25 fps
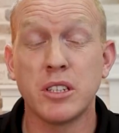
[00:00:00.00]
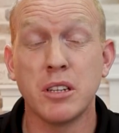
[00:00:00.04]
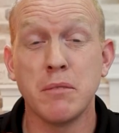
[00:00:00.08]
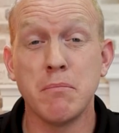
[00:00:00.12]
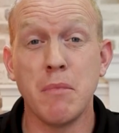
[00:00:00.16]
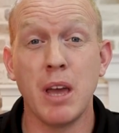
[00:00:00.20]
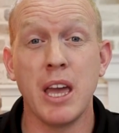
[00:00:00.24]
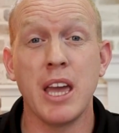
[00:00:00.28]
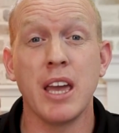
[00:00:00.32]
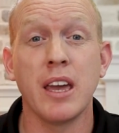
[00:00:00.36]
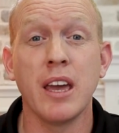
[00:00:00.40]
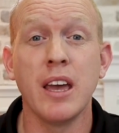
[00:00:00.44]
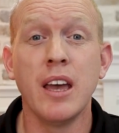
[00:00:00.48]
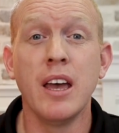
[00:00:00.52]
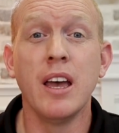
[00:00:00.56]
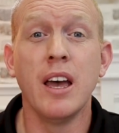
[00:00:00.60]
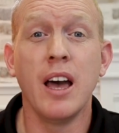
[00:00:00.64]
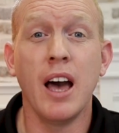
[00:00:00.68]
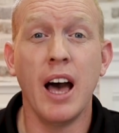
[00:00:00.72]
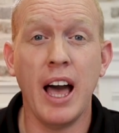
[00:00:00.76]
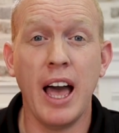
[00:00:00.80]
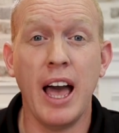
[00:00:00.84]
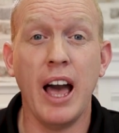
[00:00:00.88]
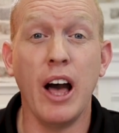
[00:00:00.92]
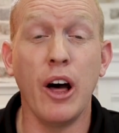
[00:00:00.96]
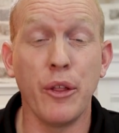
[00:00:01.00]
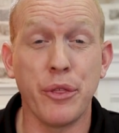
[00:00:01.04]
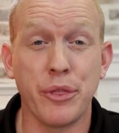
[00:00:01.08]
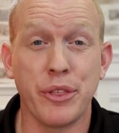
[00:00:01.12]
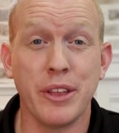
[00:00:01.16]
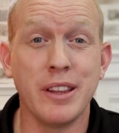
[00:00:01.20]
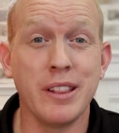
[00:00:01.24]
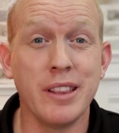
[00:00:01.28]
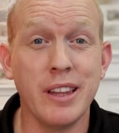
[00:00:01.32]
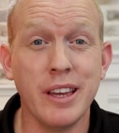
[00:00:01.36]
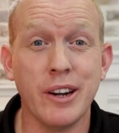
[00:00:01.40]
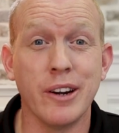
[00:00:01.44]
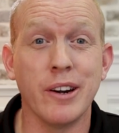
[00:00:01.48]
to make a
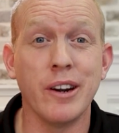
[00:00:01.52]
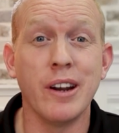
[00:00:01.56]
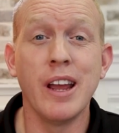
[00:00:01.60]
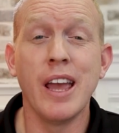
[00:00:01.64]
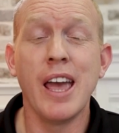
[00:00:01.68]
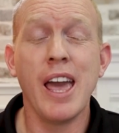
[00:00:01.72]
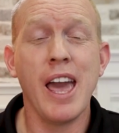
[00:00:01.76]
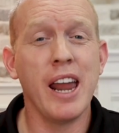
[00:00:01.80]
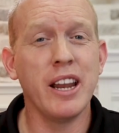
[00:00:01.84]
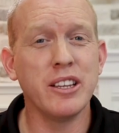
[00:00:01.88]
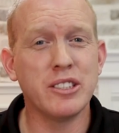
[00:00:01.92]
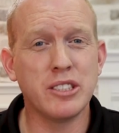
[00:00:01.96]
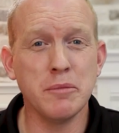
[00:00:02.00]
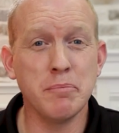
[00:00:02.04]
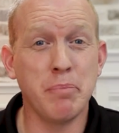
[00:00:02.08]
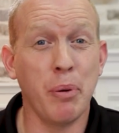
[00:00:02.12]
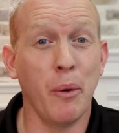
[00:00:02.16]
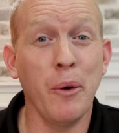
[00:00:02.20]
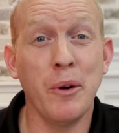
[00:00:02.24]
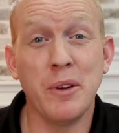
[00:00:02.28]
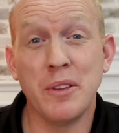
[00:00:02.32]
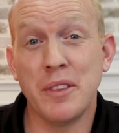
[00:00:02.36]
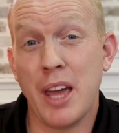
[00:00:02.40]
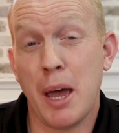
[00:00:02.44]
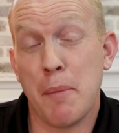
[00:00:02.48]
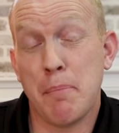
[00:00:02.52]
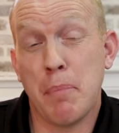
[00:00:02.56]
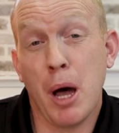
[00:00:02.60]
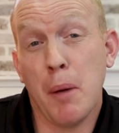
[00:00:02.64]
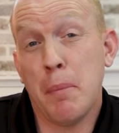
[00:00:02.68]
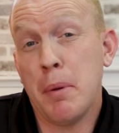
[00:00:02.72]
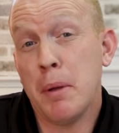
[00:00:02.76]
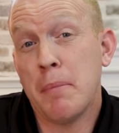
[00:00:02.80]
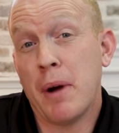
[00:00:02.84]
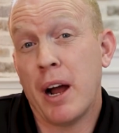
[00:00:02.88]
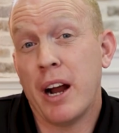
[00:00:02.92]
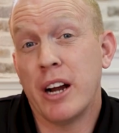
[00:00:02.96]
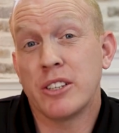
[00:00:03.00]
healthy litter. And it's important that
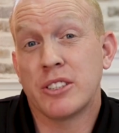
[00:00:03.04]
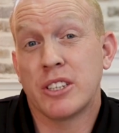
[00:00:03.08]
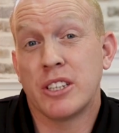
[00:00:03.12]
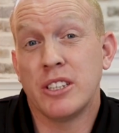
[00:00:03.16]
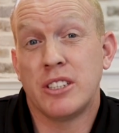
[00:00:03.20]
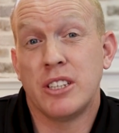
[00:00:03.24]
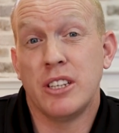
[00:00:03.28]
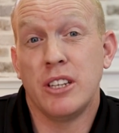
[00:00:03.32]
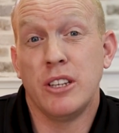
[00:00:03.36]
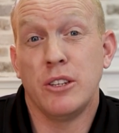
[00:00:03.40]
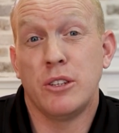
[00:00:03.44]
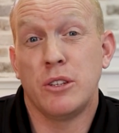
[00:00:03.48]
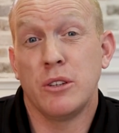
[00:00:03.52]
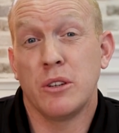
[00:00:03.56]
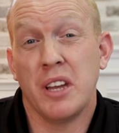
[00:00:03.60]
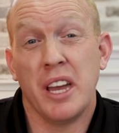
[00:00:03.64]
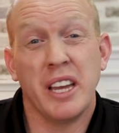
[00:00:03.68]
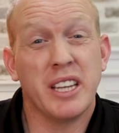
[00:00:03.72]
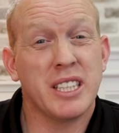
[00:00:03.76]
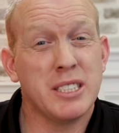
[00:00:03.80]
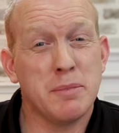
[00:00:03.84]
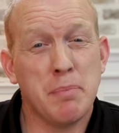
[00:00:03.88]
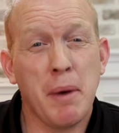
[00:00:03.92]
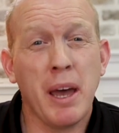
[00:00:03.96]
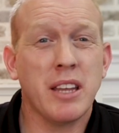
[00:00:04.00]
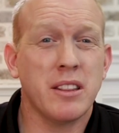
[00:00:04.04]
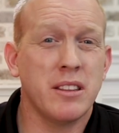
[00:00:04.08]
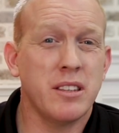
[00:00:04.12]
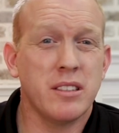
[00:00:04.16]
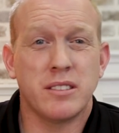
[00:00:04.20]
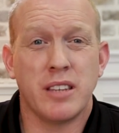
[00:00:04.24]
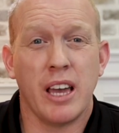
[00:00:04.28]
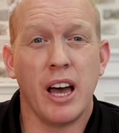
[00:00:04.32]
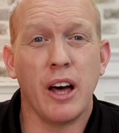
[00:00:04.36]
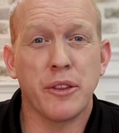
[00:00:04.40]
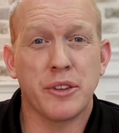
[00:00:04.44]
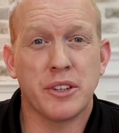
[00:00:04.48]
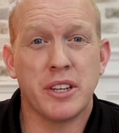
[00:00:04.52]
puppy buyers continue to expect
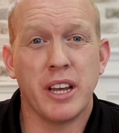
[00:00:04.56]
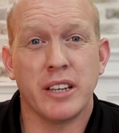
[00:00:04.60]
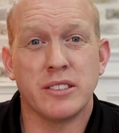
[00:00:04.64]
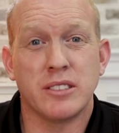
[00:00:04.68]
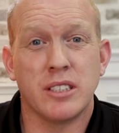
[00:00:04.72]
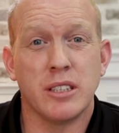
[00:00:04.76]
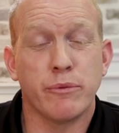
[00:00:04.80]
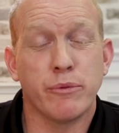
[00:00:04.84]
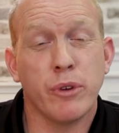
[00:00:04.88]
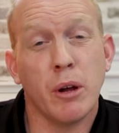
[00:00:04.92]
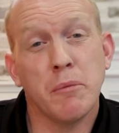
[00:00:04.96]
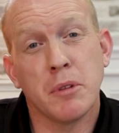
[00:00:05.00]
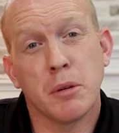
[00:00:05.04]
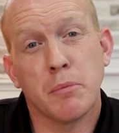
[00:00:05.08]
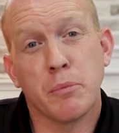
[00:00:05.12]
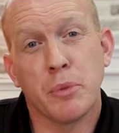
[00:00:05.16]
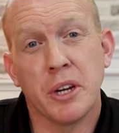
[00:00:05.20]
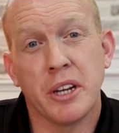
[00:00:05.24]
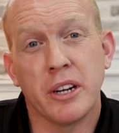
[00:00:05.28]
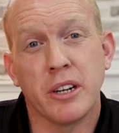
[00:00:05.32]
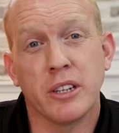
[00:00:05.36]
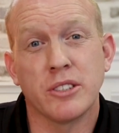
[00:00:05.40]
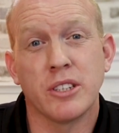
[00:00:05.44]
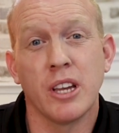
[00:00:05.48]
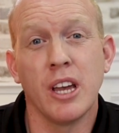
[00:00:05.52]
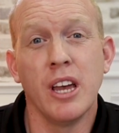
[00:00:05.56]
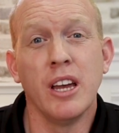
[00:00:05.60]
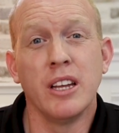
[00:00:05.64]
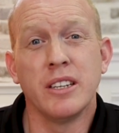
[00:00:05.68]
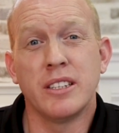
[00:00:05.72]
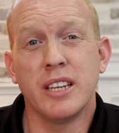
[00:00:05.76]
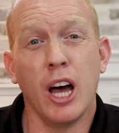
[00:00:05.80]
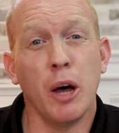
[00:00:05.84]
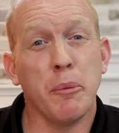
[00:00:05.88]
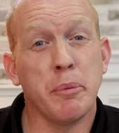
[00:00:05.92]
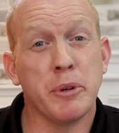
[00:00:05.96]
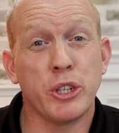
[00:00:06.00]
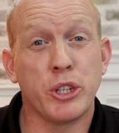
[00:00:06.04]
this health testing from the breeders
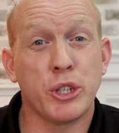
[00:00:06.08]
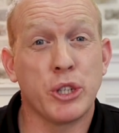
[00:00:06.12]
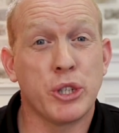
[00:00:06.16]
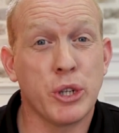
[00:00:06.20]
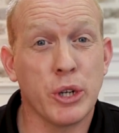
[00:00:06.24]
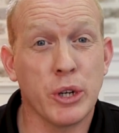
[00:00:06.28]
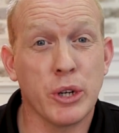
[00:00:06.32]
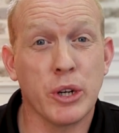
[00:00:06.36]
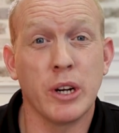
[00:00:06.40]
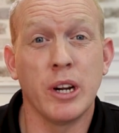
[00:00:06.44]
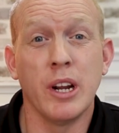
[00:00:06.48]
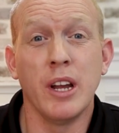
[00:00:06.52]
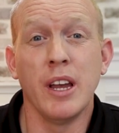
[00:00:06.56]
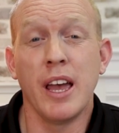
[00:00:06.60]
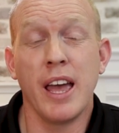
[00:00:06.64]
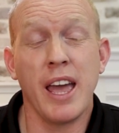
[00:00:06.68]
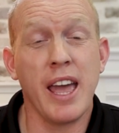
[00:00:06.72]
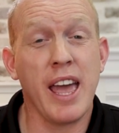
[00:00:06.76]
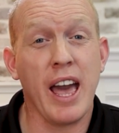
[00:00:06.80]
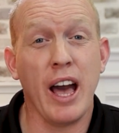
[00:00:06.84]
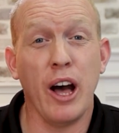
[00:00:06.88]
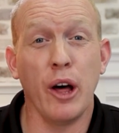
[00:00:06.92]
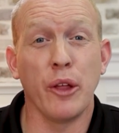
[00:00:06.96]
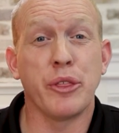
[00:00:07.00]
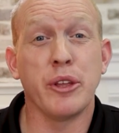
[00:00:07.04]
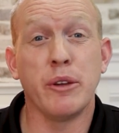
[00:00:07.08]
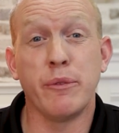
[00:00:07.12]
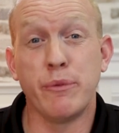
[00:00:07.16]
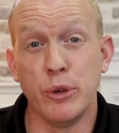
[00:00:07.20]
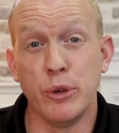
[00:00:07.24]
to help ensure a healthy